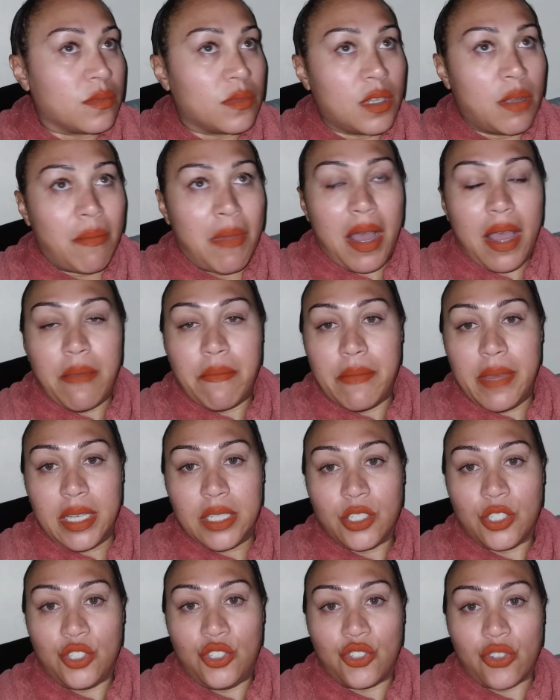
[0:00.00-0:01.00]
my
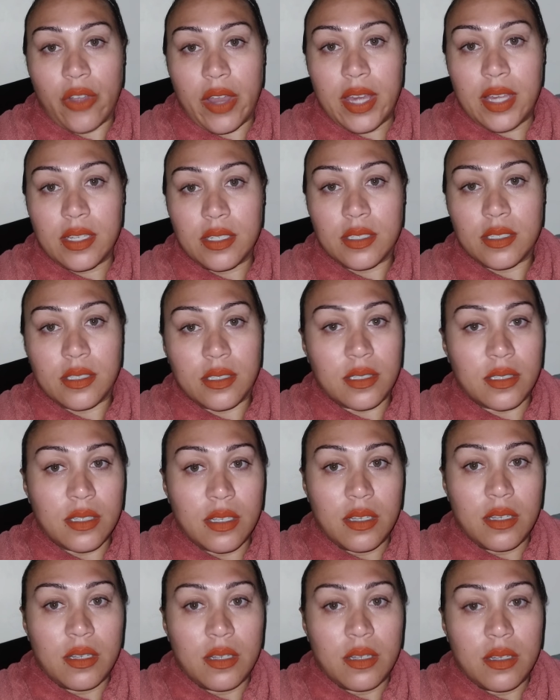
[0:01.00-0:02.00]
mixed drinks.
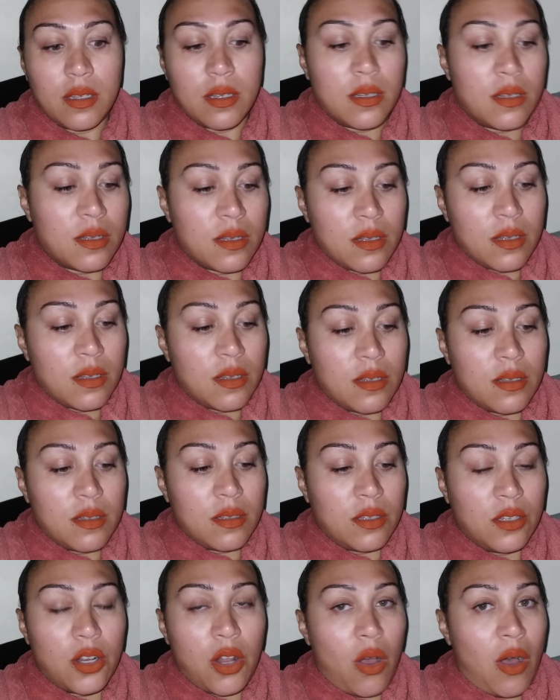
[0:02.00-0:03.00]

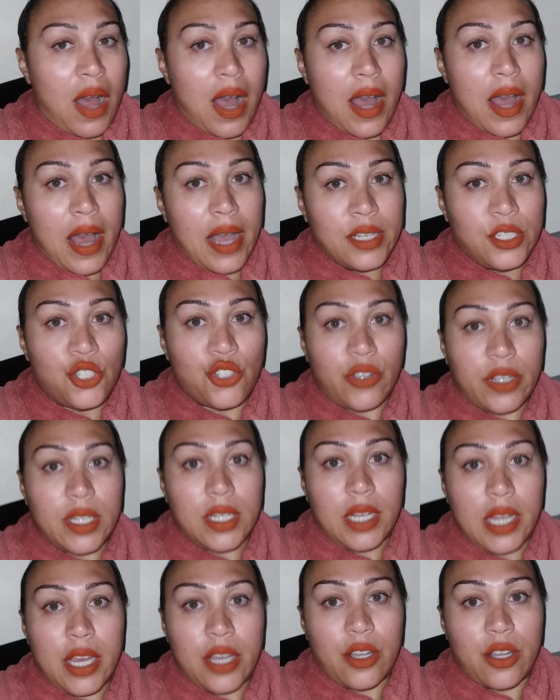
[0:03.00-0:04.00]
You know, I drink
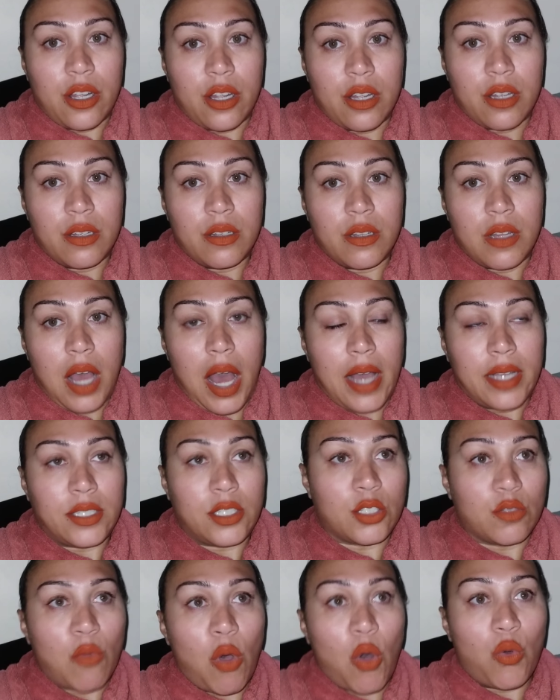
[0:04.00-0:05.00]
liquor, I
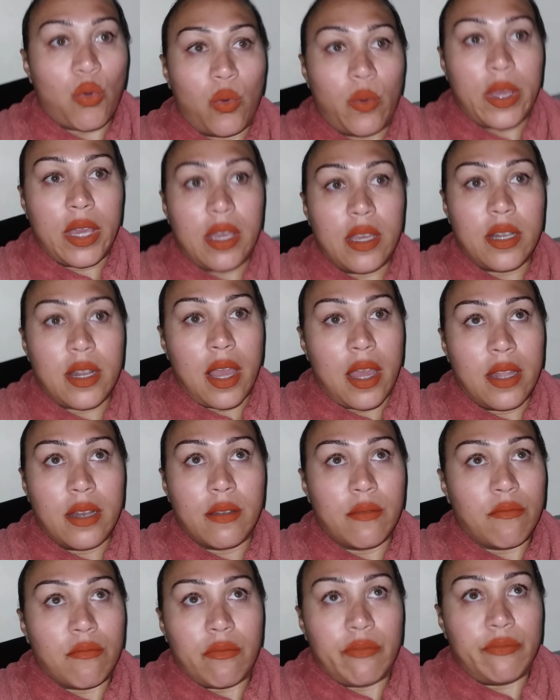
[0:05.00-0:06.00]
smoke weed, and